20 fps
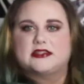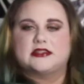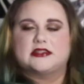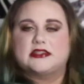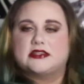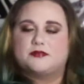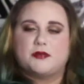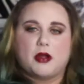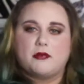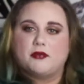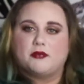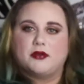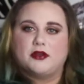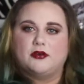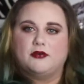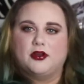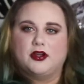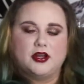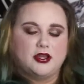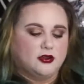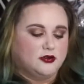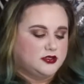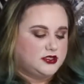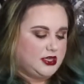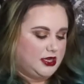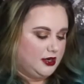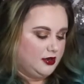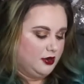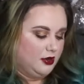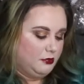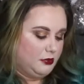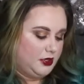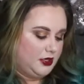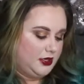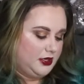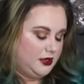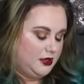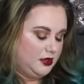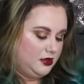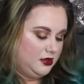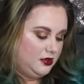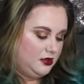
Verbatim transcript: This is probably going to go terribly.